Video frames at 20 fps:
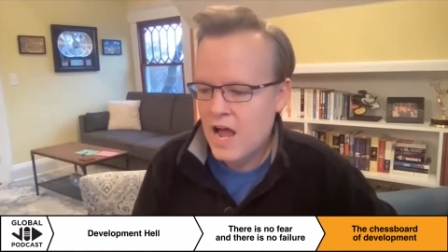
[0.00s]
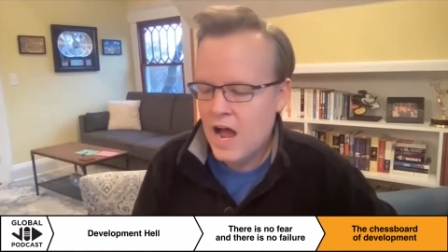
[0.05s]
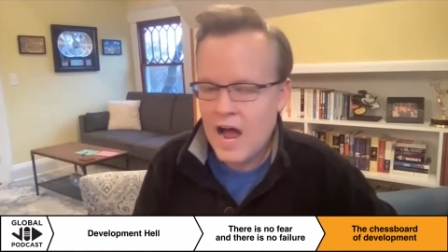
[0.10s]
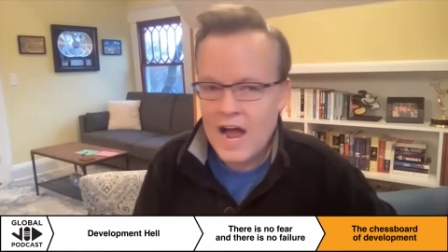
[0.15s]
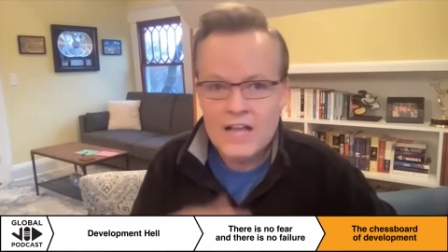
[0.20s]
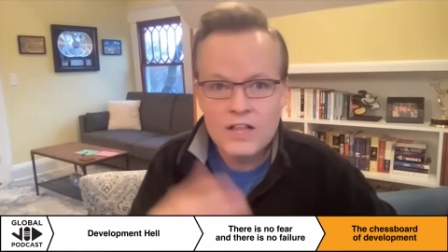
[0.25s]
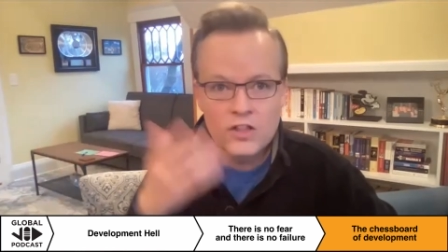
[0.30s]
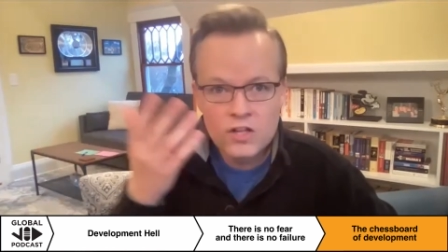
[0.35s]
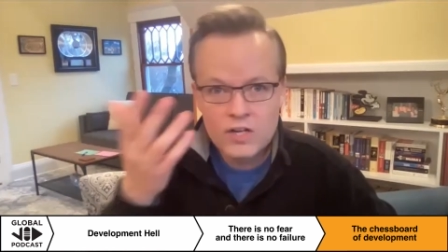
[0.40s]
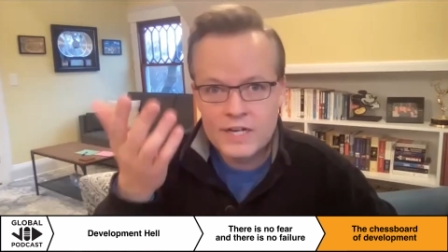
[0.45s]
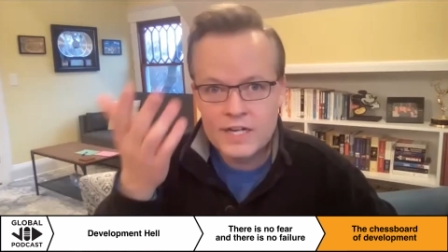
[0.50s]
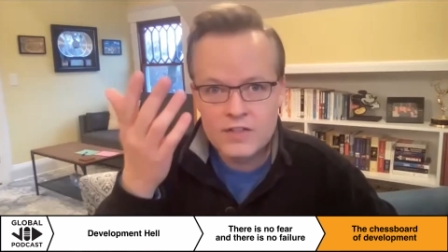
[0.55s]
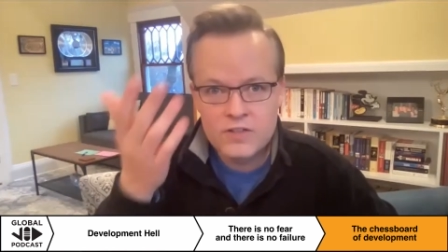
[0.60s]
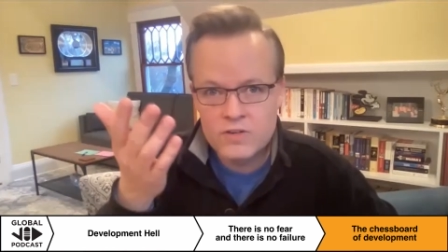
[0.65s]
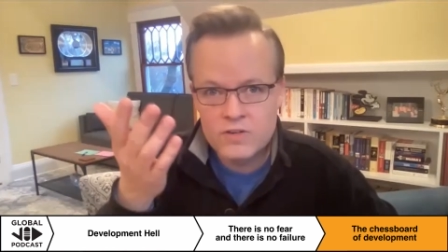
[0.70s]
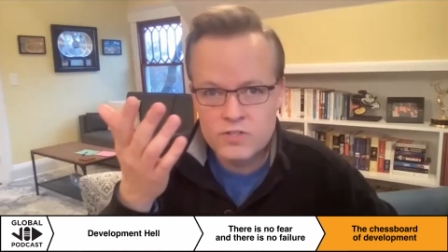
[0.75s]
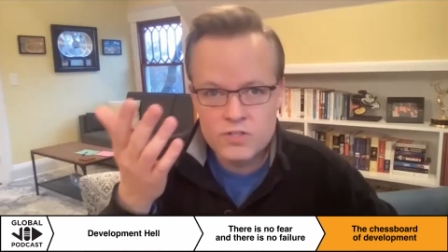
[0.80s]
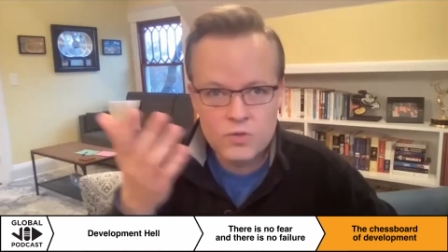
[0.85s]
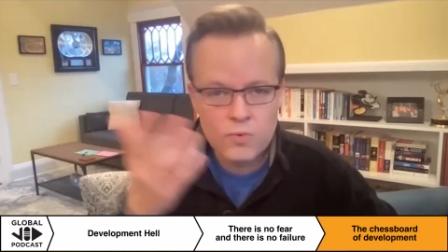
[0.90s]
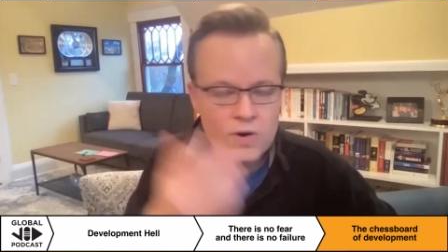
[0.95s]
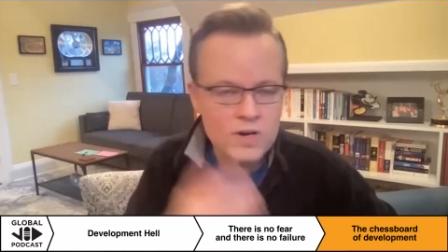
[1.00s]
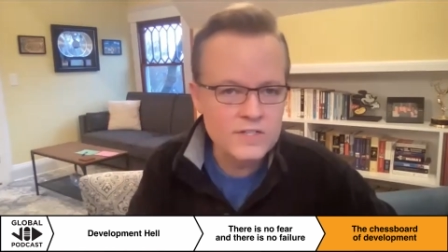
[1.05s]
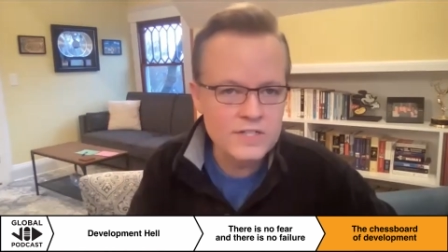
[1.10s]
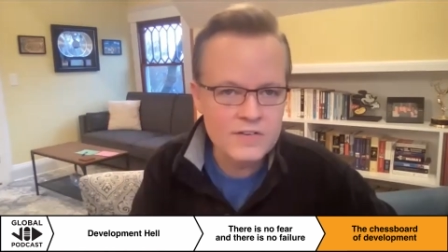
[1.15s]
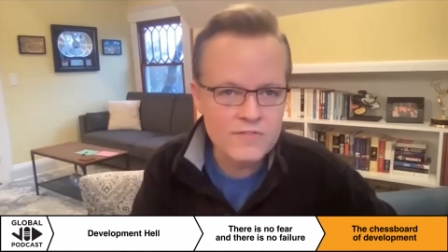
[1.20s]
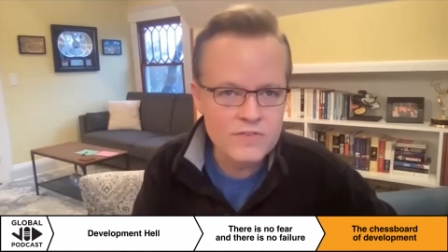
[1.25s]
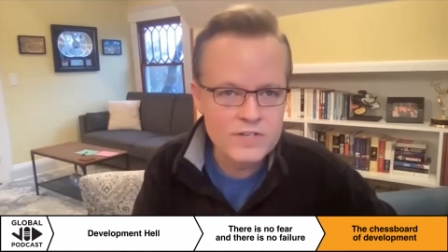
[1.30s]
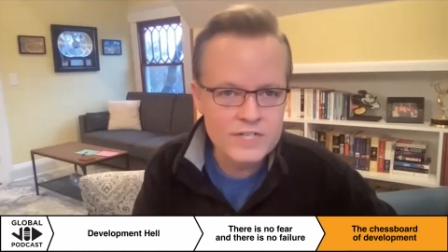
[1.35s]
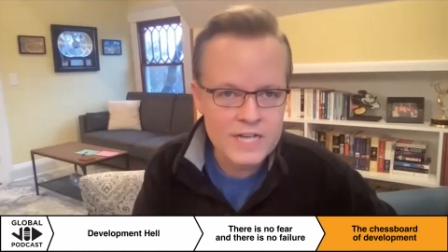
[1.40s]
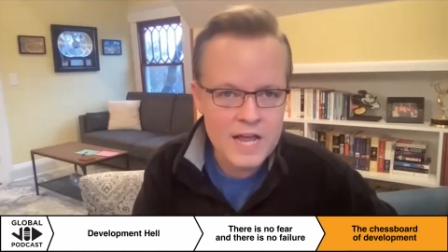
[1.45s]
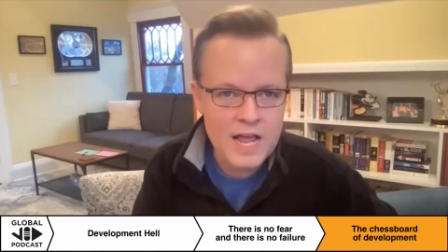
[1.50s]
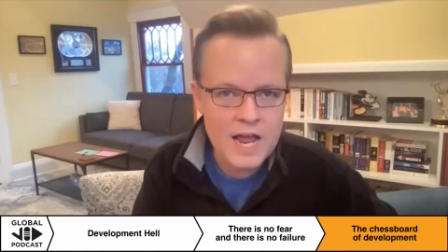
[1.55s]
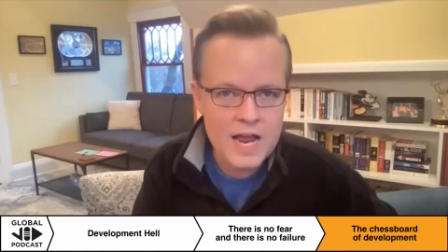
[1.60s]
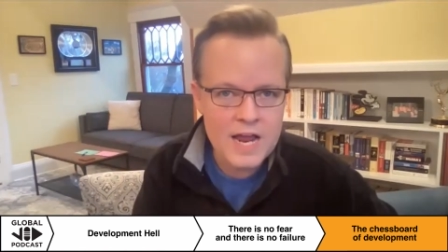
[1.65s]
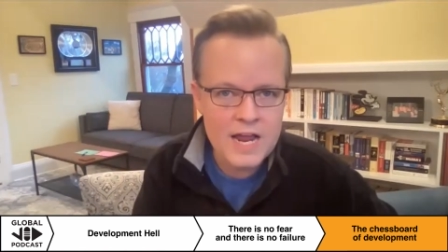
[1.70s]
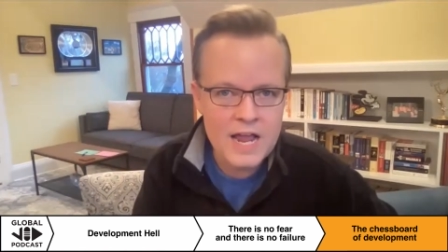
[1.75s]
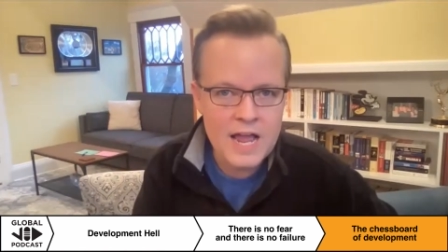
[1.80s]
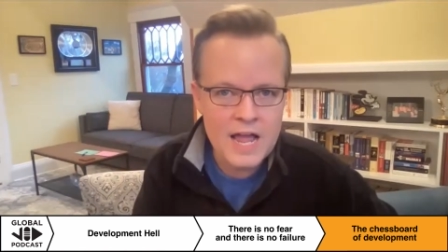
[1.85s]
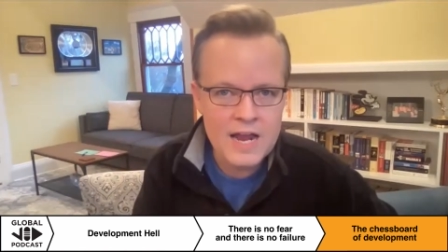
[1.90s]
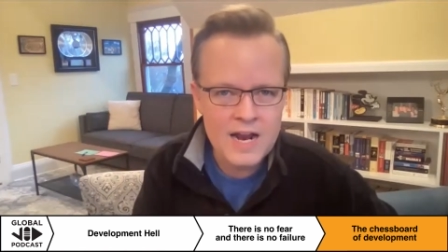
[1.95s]
I look at those squares every
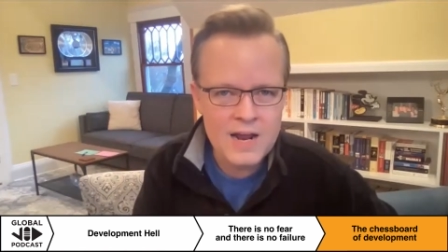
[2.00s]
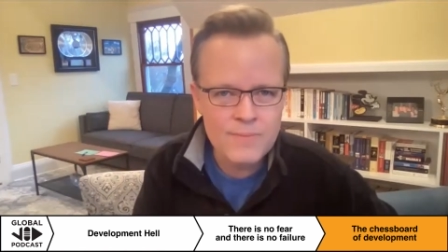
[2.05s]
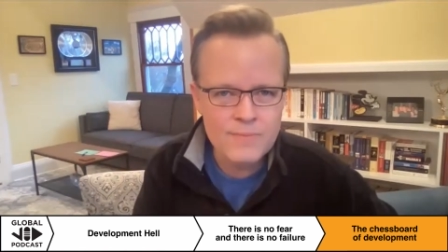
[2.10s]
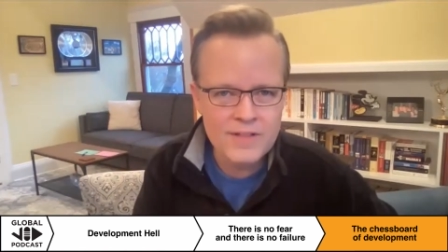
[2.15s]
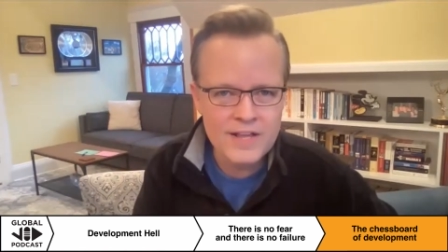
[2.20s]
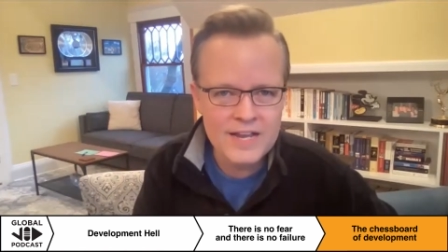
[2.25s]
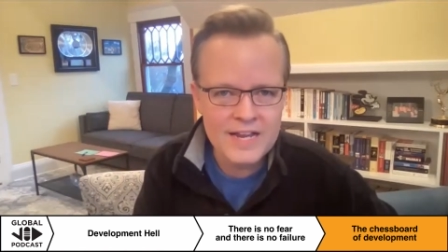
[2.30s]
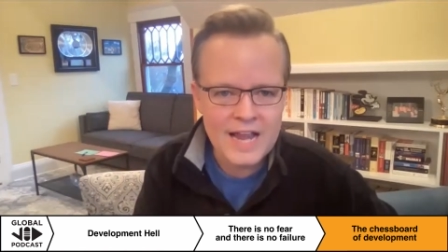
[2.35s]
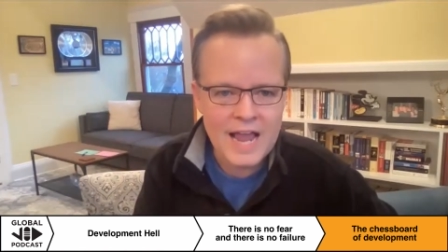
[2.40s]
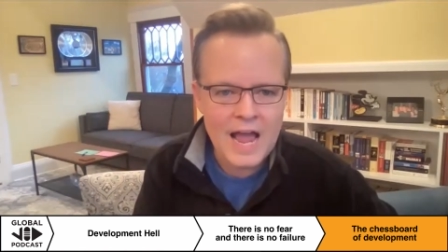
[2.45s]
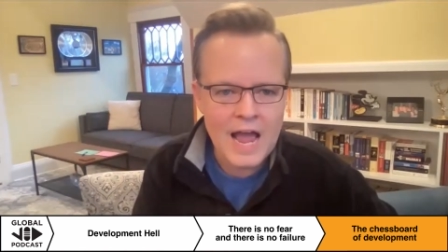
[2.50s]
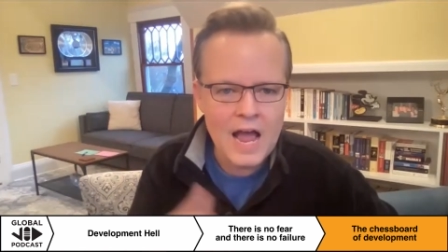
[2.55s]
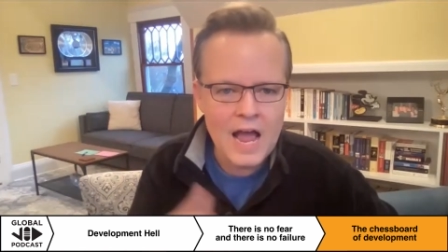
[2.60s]
day and I'm like,